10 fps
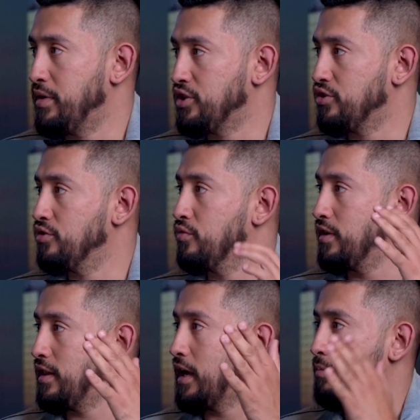picture
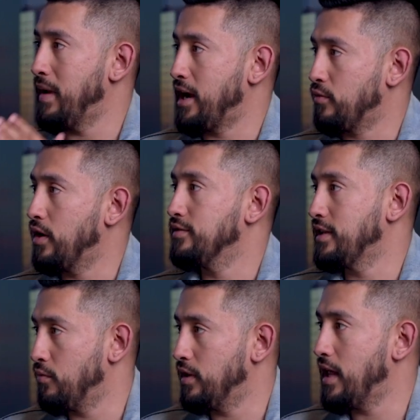with like backgrounds
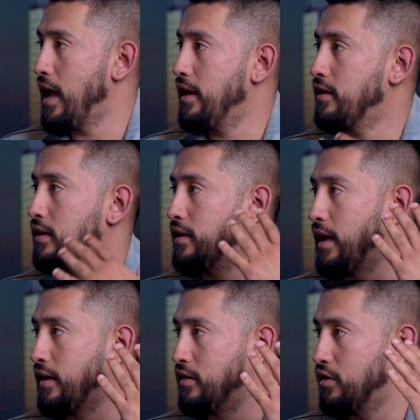that we like and like